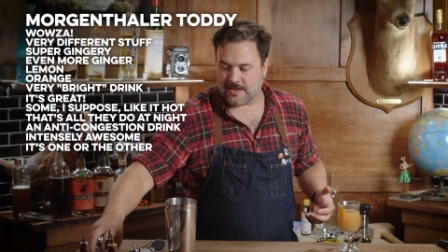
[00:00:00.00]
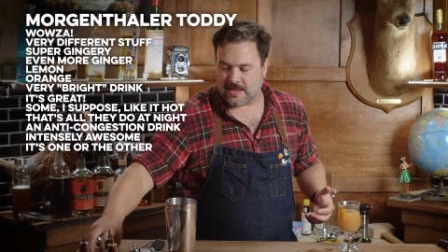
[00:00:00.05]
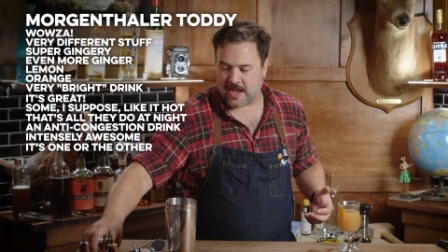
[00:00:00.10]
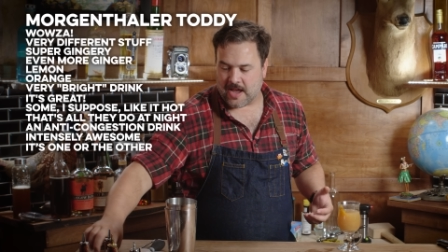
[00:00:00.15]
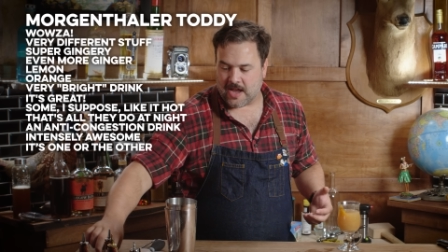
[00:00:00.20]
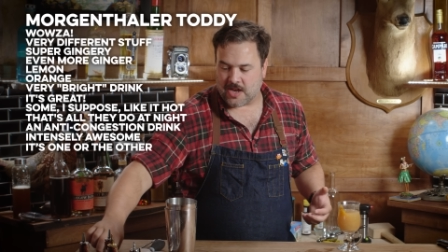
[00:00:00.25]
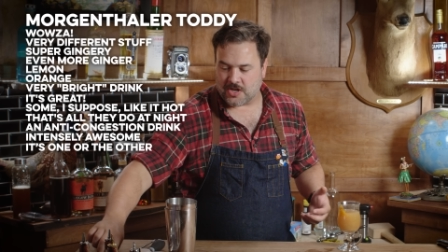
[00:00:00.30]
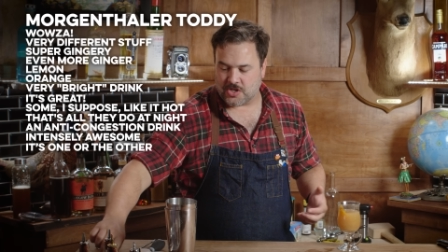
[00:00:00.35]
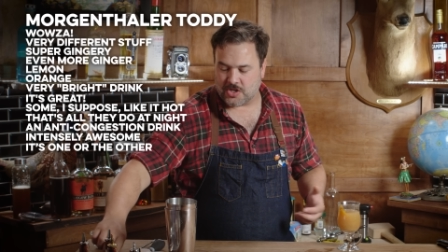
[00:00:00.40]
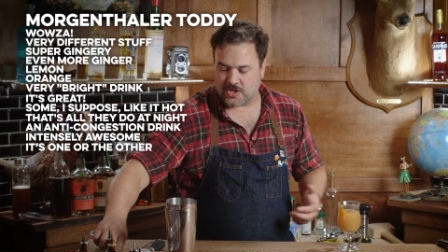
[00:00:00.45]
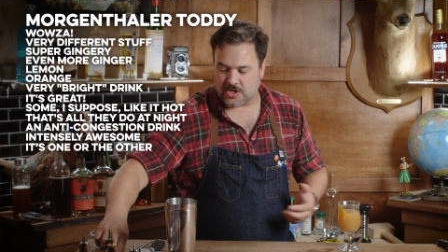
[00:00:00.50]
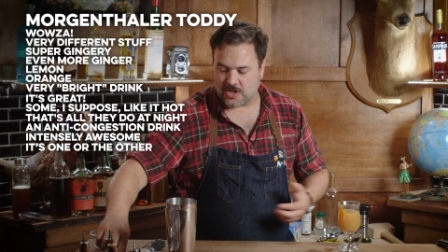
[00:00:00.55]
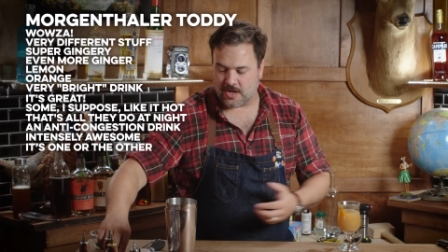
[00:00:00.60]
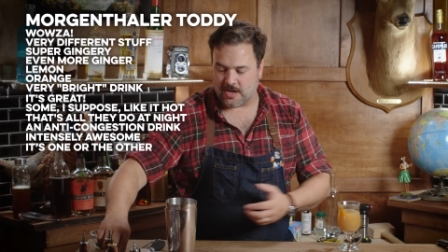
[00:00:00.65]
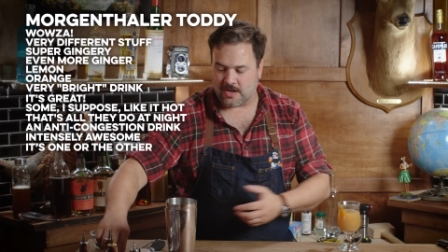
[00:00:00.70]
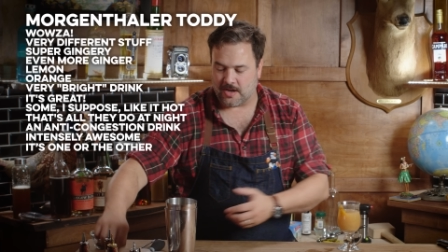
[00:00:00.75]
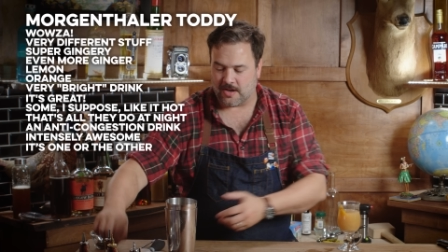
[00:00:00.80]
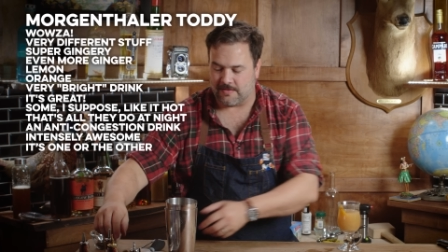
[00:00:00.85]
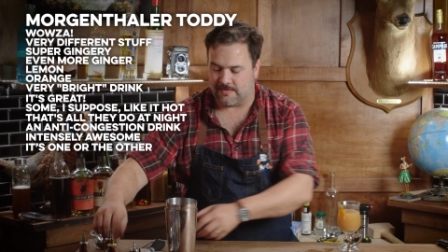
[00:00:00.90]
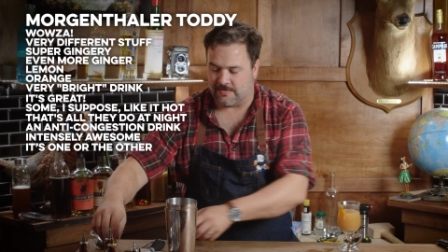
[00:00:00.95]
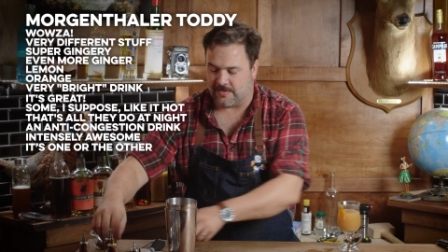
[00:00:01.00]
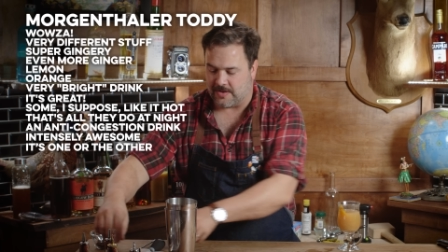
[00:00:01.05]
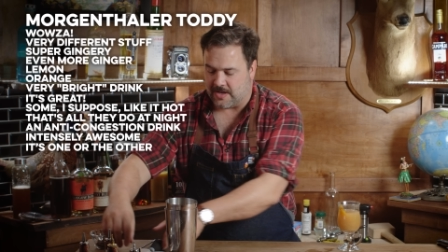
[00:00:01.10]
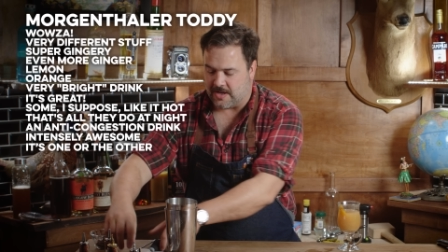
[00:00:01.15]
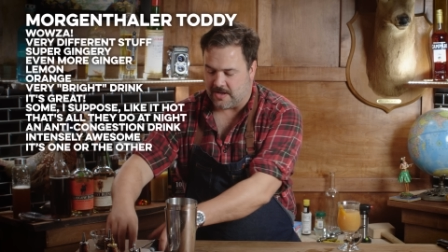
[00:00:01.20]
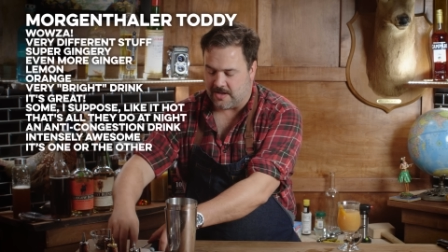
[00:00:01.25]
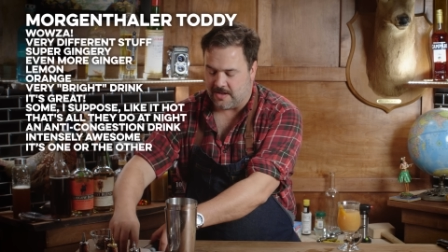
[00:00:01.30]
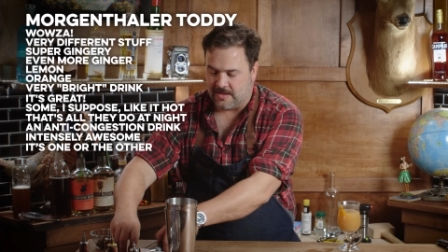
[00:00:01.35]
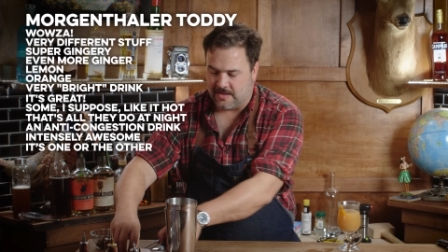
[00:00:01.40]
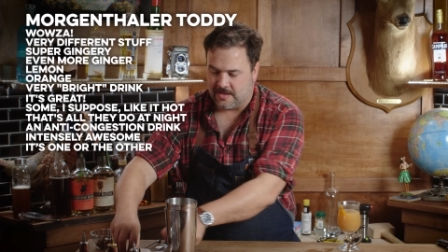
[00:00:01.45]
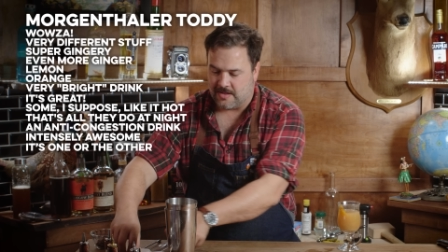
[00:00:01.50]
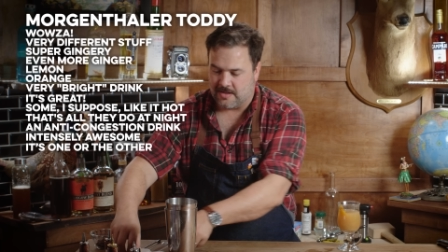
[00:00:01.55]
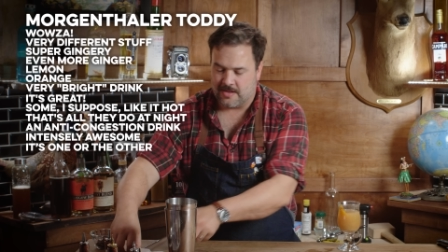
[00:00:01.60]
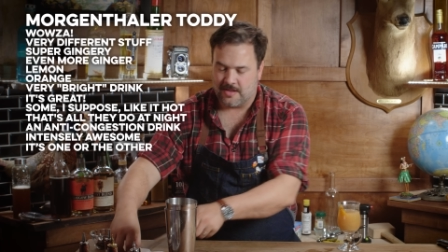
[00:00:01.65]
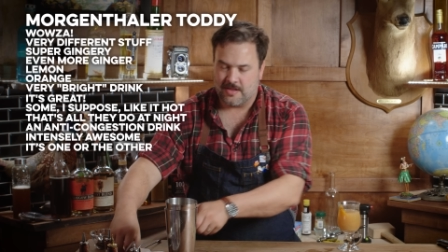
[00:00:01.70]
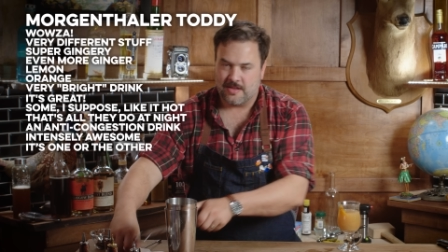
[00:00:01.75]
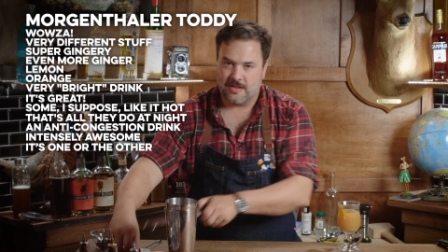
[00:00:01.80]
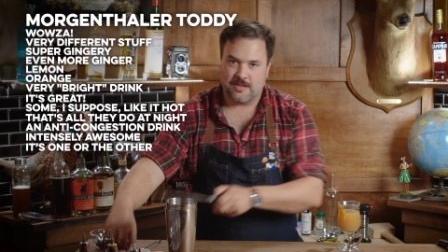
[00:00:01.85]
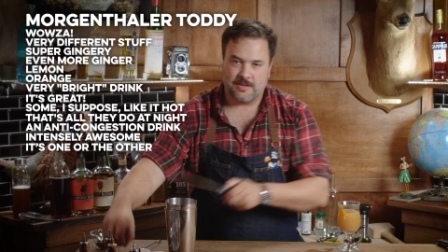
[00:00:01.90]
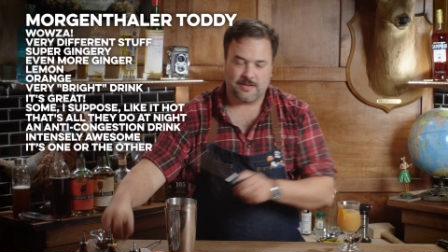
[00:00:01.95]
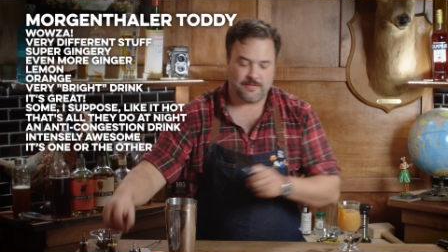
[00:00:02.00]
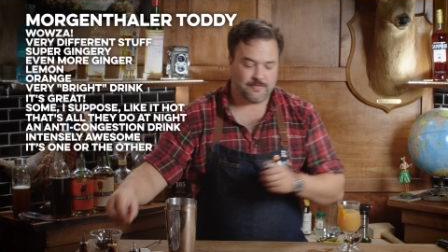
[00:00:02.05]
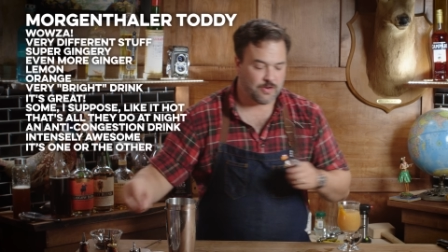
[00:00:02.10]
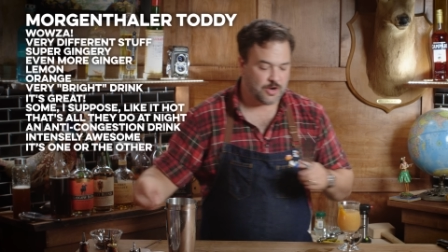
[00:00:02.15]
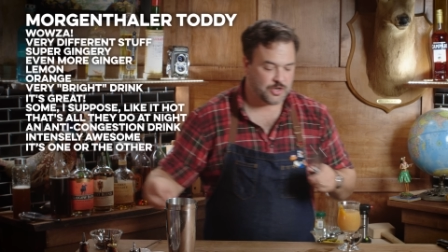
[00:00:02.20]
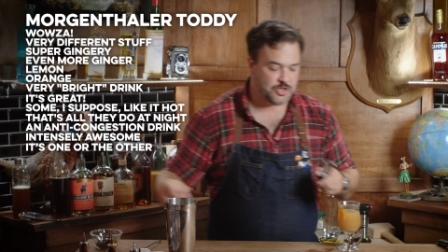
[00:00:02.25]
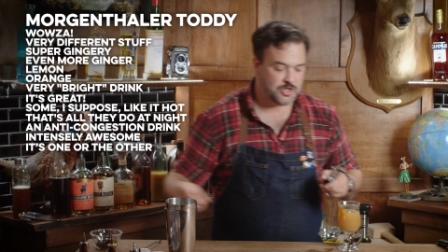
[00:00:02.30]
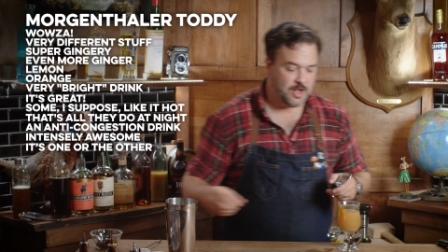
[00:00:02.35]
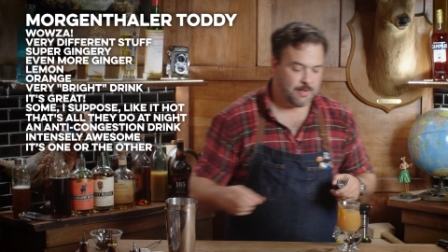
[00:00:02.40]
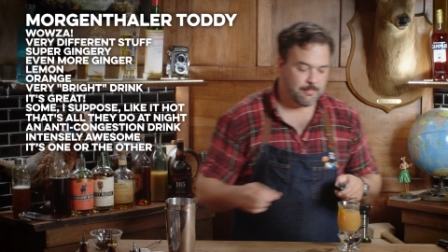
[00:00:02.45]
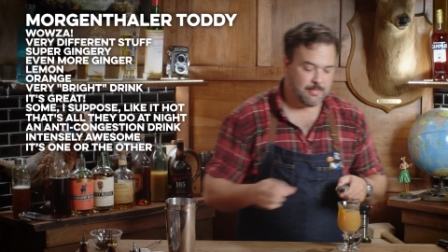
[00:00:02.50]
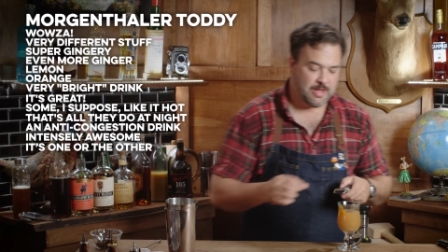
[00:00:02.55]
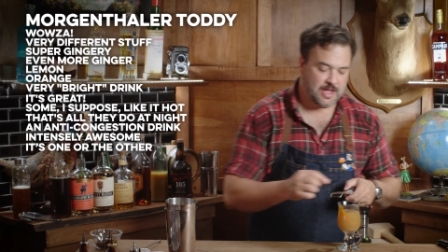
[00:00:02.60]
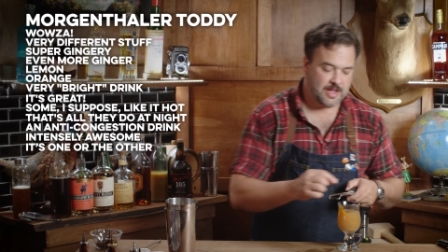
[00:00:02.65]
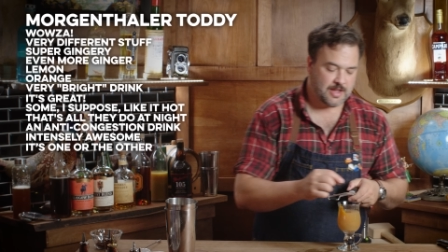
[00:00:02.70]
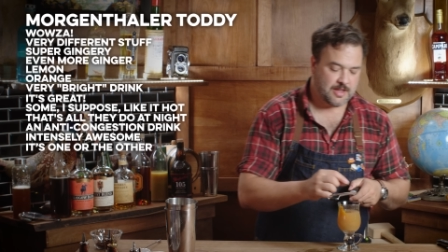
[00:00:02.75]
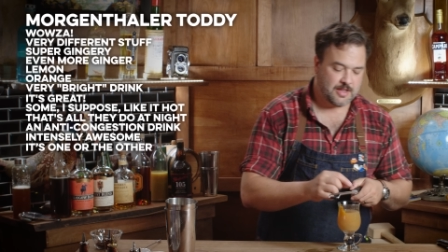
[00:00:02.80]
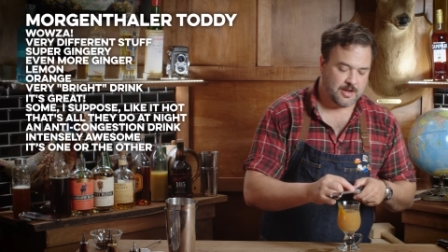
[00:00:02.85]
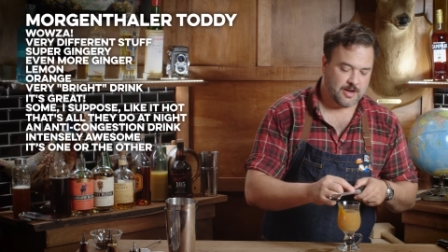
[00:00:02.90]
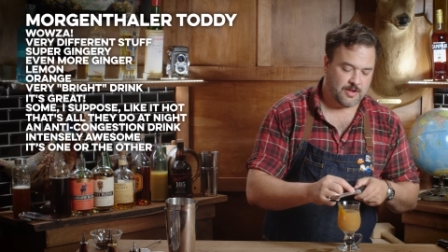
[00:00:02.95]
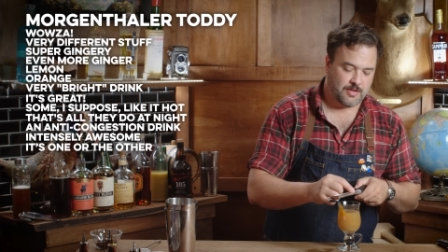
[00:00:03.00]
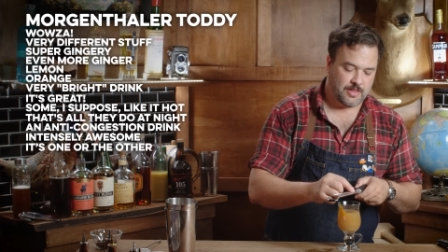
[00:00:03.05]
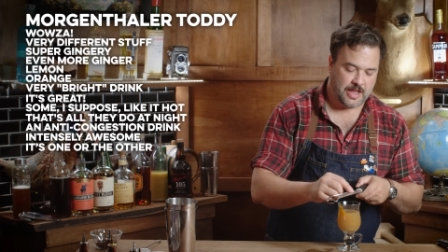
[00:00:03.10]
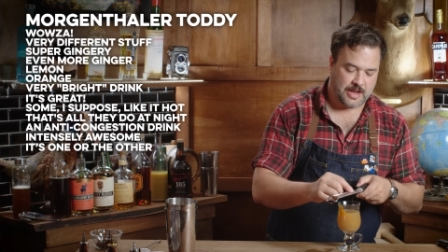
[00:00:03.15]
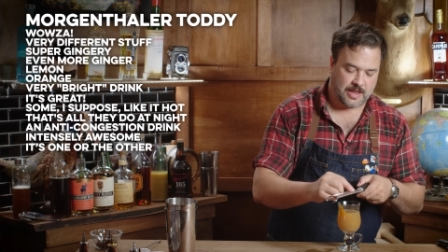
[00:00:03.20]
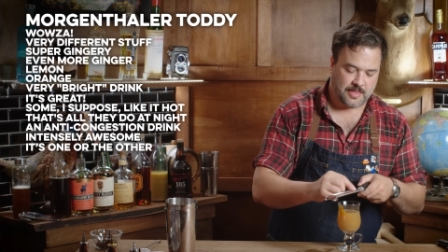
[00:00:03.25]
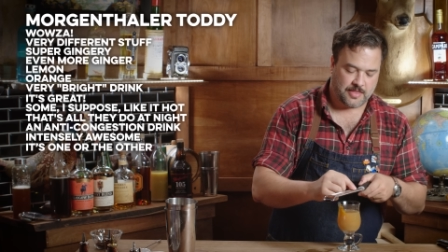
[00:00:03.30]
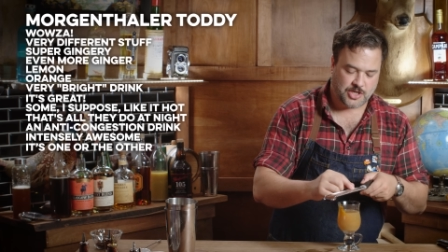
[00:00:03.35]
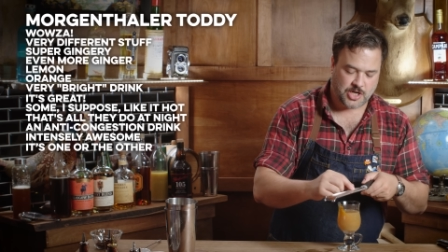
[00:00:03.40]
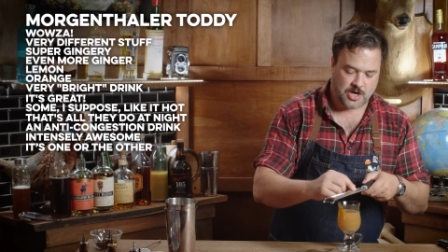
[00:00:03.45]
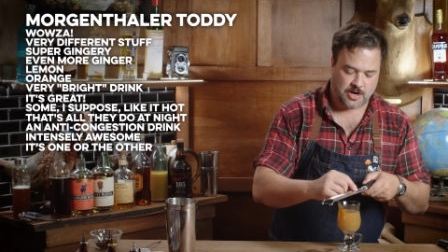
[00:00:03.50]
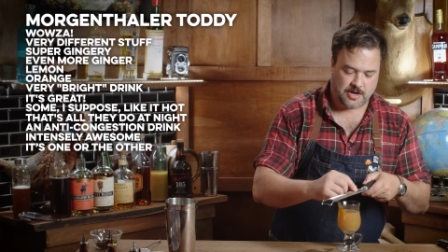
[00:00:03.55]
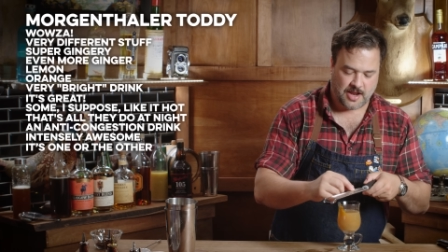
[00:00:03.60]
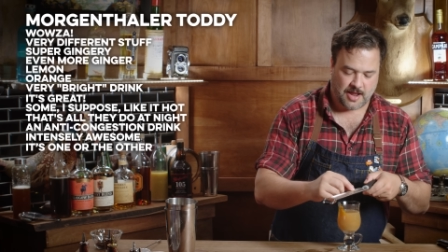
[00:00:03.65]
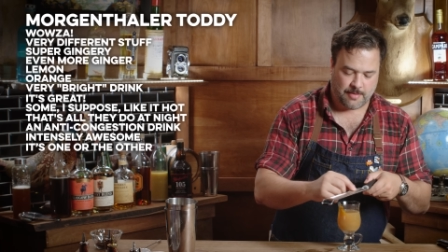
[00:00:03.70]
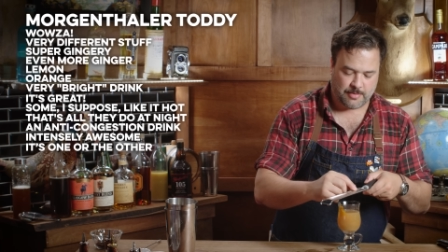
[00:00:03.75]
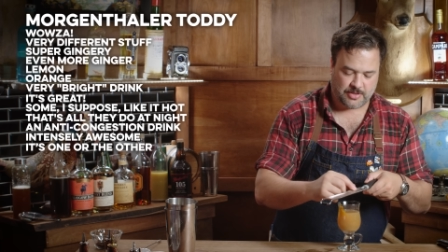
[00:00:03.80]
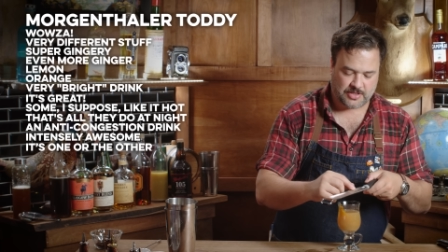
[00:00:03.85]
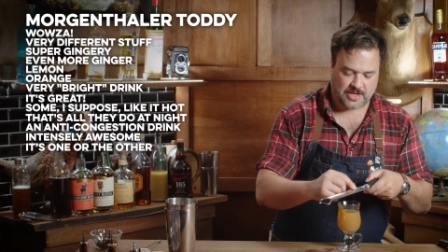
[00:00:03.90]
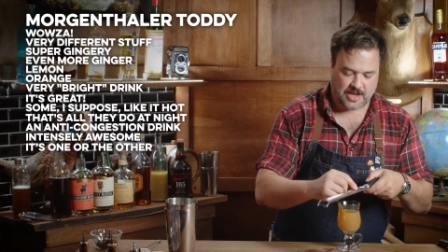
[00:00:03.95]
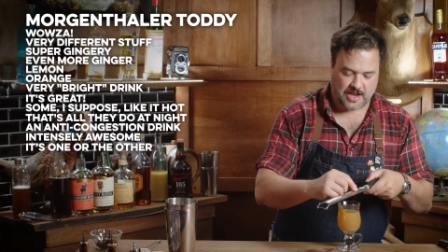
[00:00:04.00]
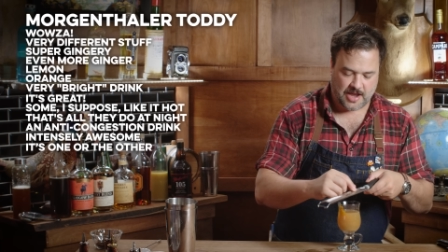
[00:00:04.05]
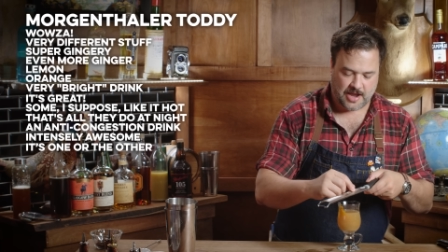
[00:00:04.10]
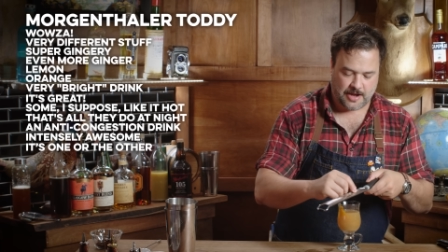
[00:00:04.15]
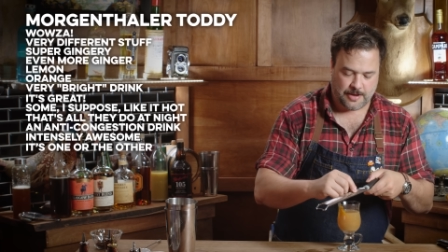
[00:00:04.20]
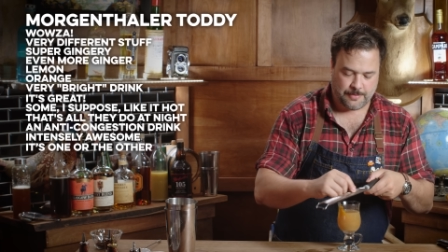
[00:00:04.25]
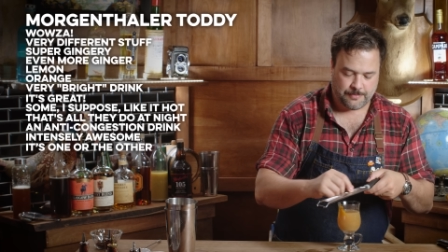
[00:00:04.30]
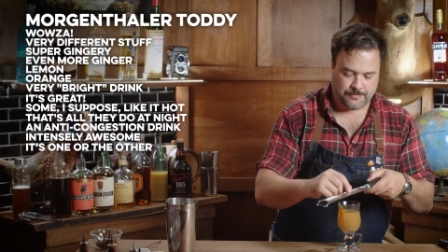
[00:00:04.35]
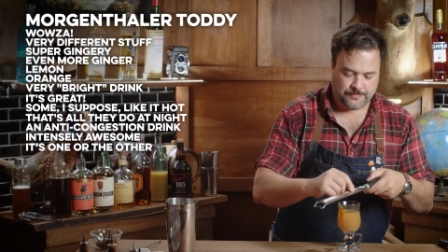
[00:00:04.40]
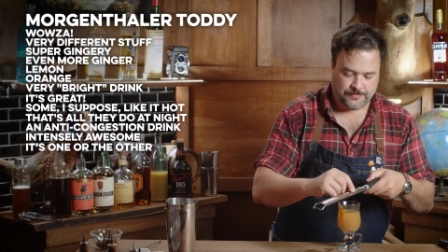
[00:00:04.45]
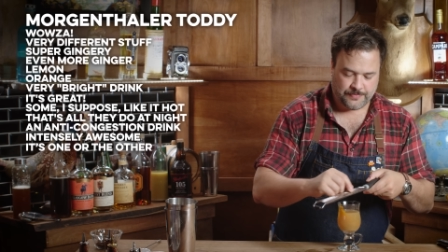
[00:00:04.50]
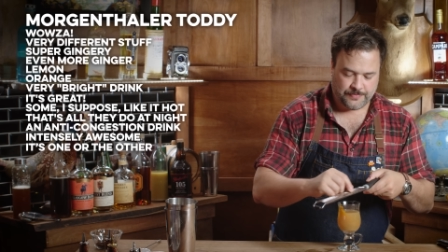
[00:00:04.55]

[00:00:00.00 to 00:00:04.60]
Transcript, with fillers: a dash of uh, fresh nutmeg, you know, like in the Jerry Thomas guide?